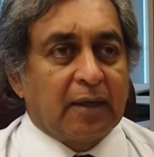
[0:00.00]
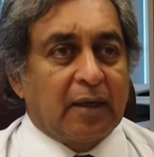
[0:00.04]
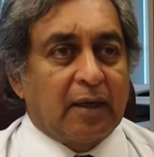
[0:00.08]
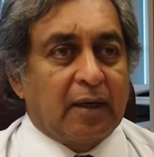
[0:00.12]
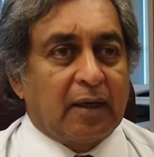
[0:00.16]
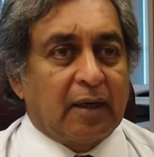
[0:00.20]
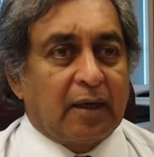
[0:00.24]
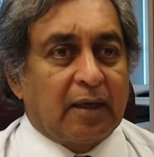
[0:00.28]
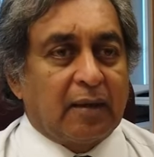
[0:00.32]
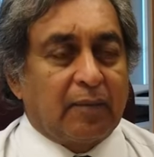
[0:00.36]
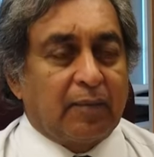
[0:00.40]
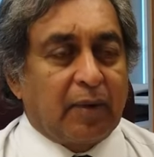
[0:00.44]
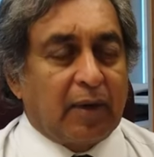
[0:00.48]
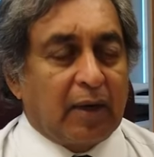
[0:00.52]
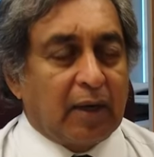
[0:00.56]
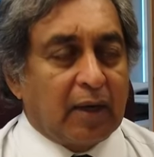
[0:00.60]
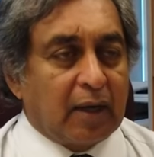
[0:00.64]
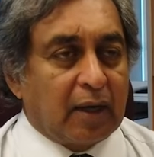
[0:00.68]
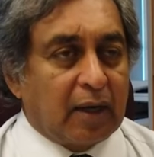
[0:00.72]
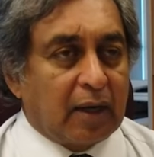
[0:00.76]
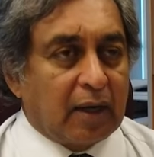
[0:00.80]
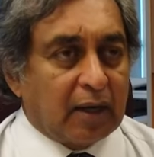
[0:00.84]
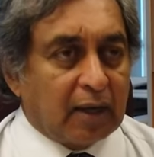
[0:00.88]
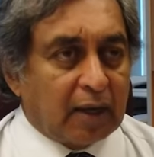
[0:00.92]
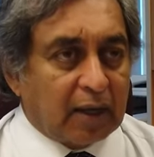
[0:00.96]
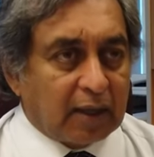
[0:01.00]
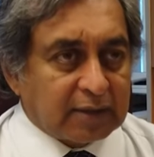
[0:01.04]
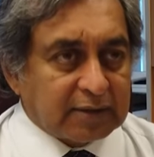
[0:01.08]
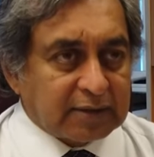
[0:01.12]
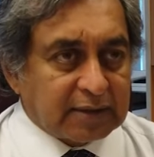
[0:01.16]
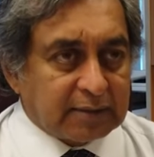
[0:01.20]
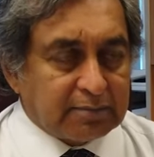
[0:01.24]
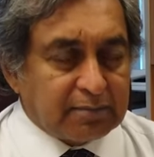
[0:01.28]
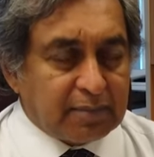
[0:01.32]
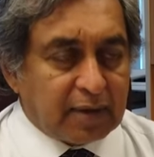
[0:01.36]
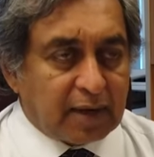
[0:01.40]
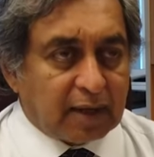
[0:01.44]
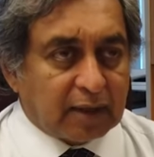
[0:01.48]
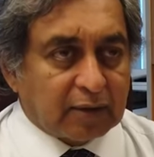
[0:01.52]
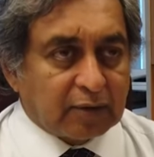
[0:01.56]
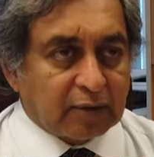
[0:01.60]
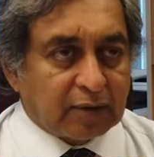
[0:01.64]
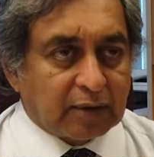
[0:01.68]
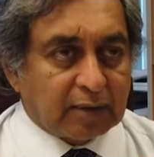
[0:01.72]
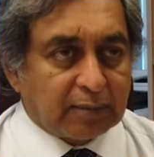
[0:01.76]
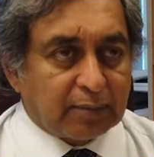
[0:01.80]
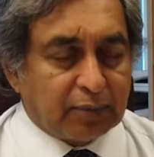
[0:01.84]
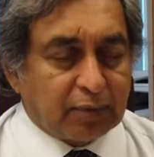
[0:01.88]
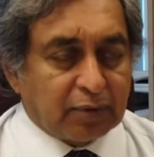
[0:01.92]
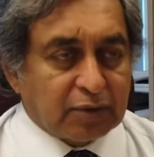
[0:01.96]
um, ha has embarked
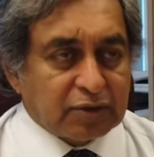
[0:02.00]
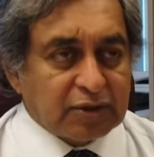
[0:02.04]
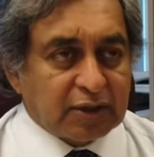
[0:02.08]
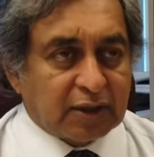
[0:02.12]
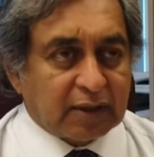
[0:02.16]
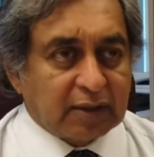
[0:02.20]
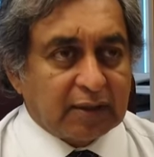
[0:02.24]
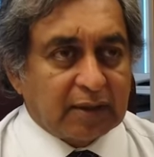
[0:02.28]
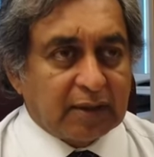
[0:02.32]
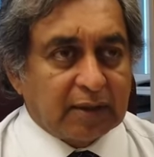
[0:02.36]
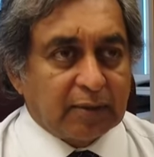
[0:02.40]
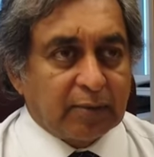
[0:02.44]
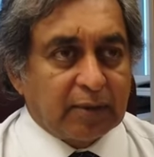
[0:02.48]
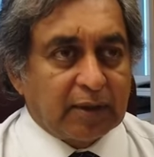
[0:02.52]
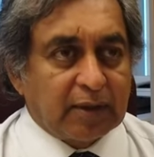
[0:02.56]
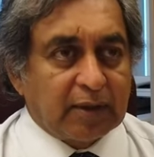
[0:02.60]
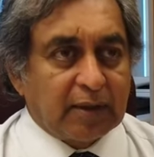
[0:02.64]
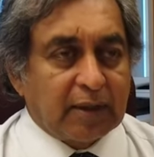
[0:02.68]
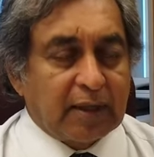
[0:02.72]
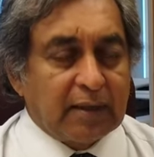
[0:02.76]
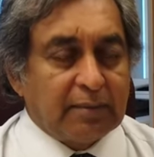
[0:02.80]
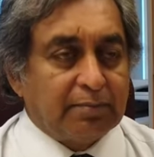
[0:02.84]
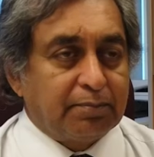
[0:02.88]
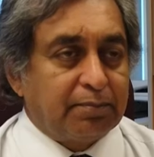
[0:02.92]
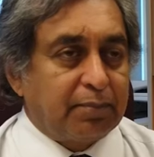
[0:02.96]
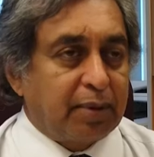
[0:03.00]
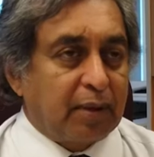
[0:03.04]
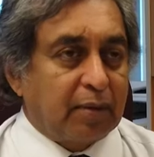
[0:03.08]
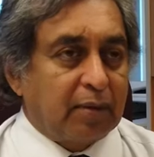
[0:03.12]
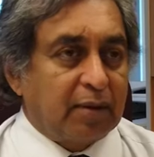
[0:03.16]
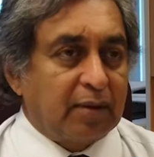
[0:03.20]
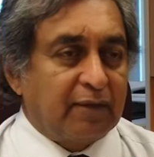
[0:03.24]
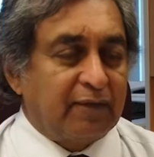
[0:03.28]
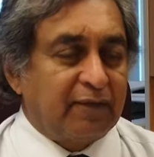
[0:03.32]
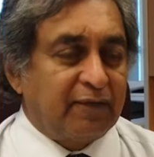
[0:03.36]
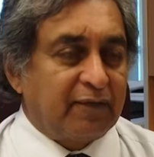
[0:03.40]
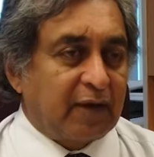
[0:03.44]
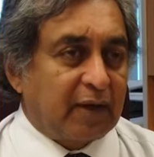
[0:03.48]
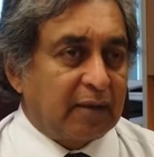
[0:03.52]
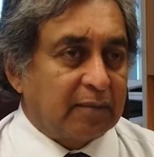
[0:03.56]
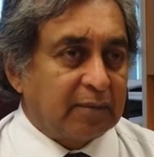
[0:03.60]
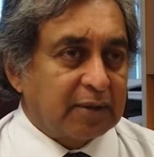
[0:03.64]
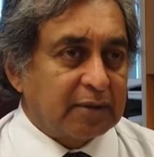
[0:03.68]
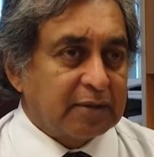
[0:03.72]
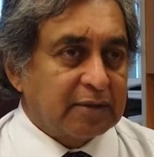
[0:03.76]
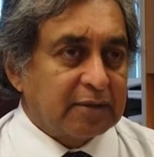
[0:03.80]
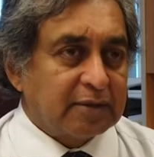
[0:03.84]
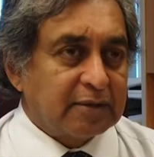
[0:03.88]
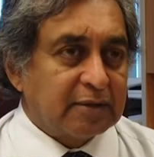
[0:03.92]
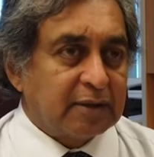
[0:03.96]
on a project that will empower
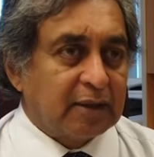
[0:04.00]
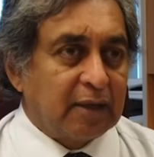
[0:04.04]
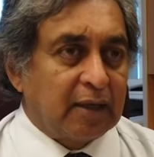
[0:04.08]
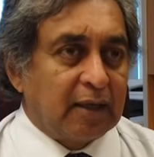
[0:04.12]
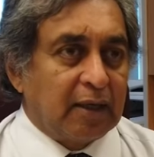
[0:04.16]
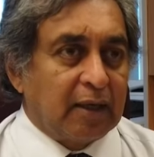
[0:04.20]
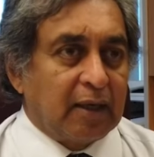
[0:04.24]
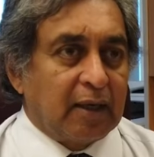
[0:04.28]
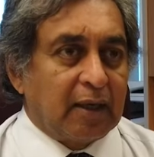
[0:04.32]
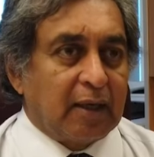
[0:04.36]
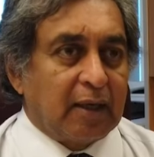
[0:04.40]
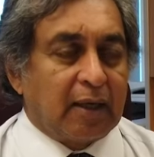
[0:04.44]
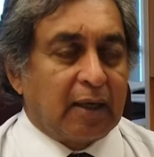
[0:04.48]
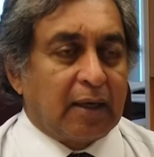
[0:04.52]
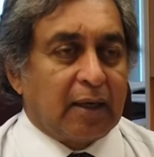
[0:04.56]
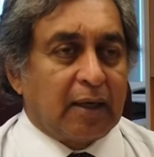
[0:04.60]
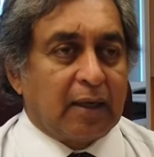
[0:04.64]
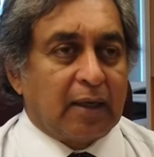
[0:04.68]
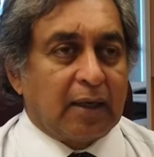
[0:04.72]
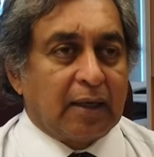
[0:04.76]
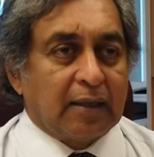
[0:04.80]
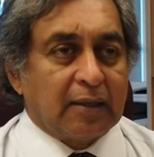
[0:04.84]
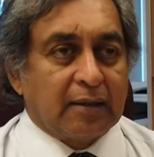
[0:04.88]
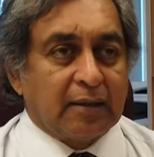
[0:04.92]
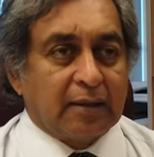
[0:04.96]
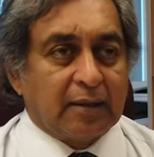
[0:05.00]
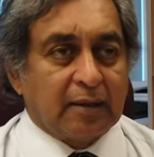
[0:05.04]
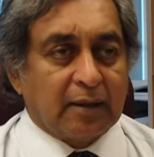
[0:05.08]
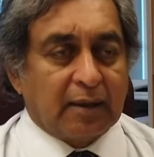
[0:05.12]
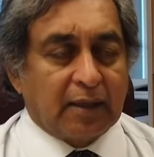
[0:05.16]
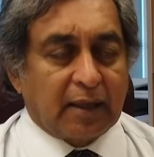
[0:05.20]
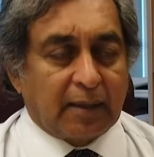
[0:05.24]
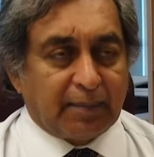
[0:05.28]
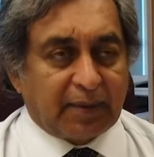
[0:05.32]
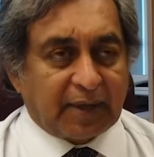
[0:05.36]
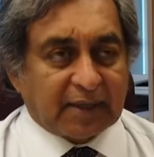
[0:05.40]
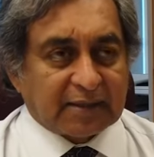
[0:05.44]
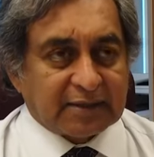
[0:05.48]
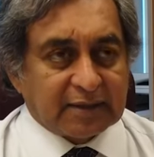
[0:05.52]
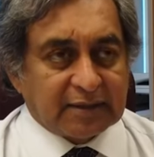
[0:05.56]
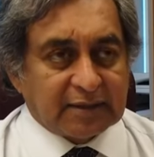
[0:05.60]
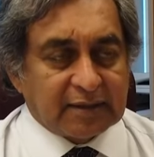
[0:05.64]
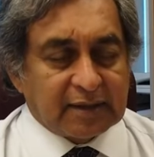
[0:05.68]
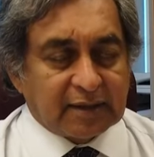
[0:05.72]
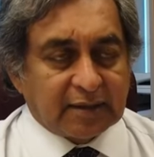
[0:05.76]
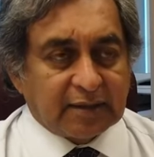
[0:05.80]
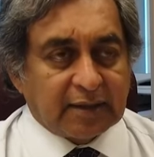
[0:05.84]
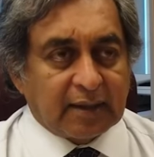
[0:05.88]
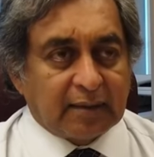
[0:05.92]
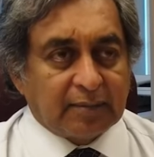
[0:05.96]
farmers uh, and
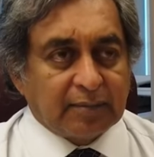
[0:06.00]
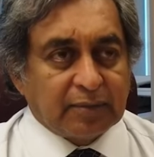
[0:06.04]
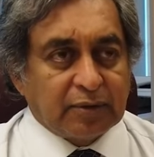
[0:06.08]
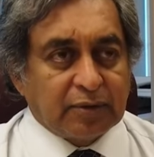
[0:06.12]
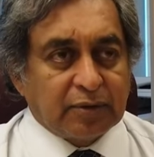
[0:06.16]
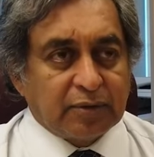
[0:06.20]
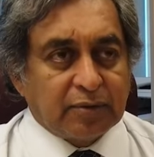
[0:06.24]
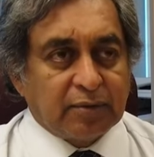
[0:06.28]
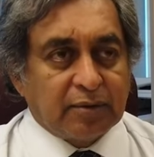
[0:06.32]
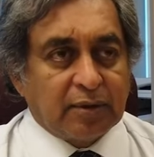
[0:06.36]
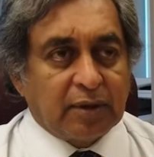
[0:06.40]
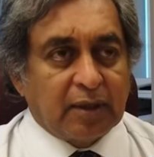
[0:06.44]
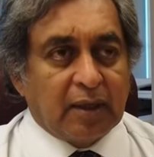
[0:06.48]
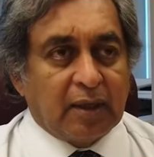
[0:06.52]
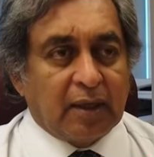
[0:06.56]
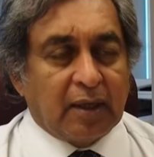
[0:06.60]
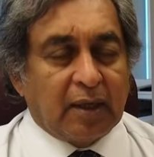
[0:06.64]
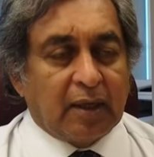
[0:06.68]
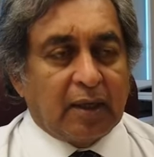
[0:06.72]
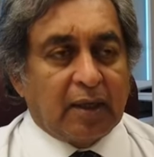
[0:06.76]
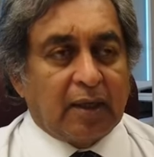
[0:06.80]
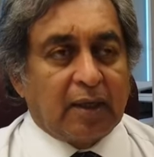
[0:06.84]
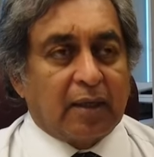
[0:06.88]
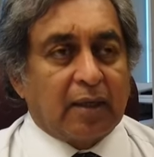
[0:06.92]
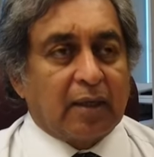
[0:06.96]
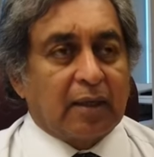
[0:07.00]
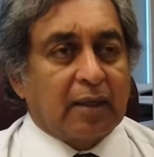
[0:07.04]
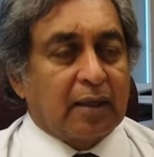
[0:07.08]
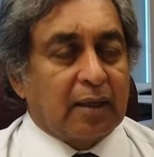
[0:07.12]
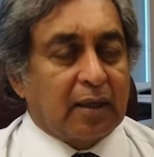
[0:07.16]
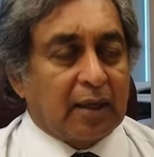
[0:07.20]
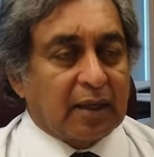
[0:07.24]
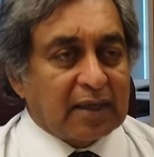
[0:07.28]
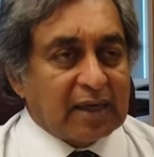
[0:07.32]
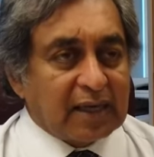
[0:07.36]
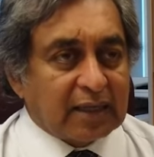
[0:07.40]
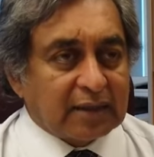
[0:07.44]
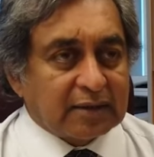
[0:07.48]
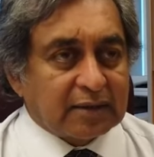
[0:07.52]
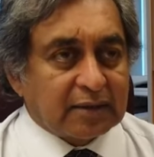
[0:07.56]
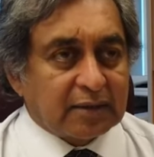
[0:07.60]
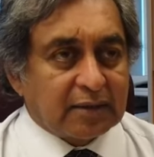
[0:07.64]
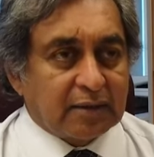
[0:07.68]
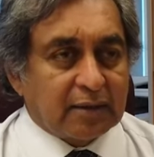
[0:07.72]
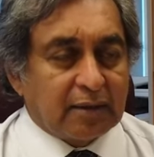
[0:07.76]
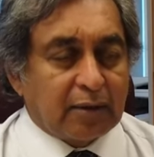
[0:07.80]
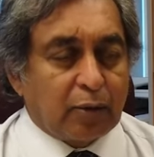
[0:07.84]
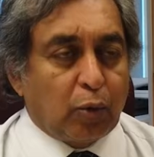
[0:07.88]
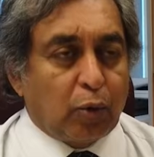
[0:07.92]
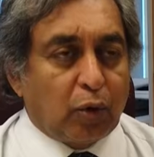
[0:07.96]
capacitate them to uh, collect
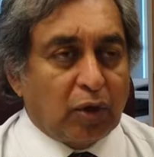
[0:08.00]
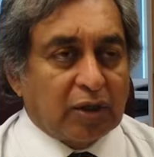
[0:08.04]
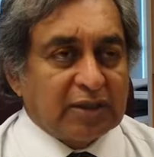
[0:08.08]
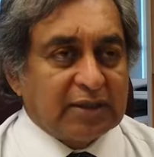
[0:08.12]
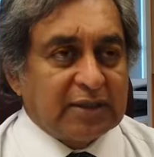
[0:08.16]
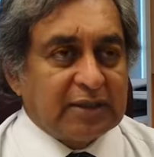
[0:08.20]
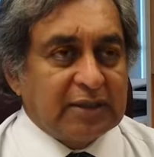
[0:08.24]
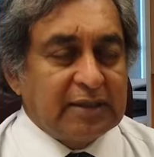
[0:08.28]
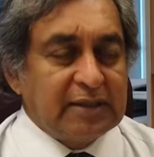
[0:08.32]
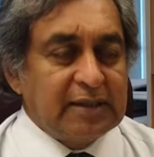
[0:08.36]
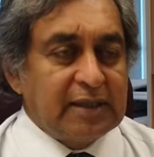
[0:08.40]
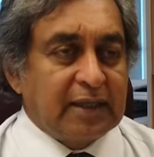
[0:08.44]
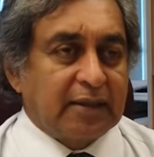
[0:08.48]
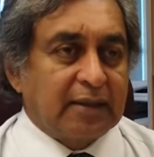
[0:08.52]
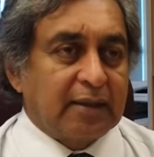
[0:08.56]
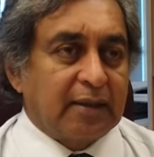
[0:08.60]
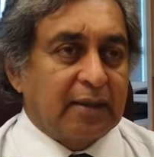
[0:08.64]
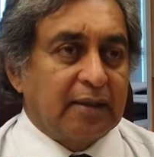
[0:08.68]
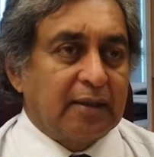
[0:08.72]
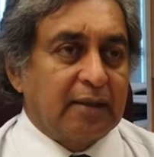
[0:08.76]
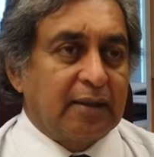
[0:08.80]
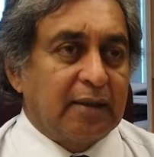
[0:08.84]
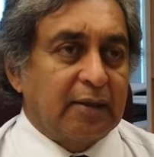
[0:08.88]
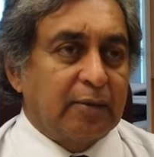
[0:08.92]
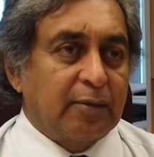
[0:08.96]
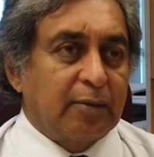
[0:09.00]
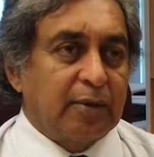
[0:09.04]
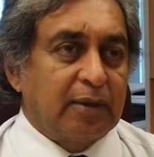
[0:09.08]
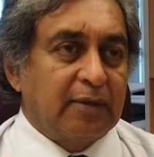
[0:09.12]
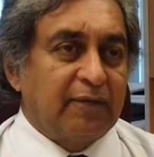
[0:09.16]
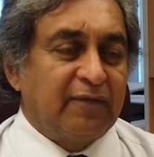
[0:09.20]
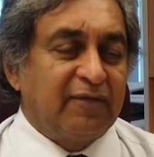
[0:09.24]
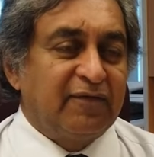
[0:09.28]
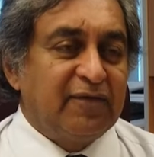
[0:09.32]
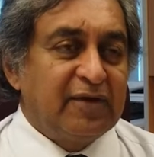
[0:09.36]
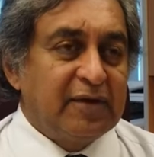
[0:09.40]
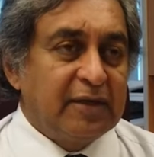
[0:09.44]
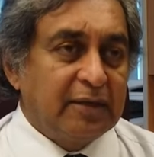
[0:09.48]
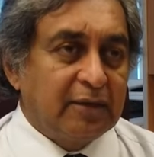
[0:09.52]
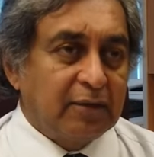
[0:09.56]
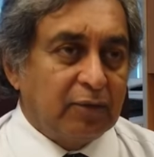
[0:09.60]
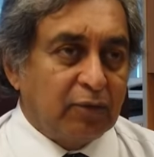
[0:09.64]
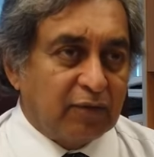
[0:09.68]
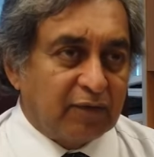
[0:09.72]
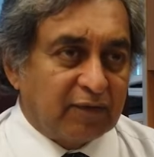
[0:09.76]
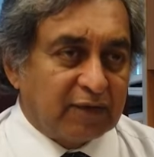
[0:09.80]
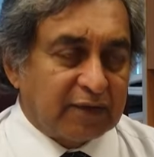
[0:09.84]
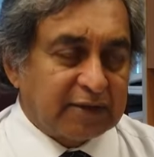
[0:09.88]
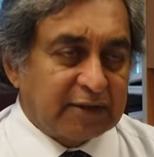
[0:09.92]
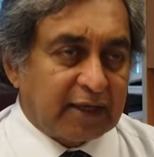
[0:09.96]
quality data that will feed
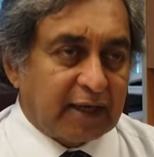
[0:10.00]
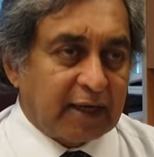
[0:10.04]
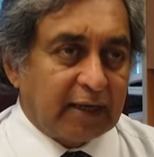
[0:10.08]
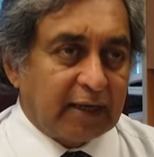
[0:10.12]
over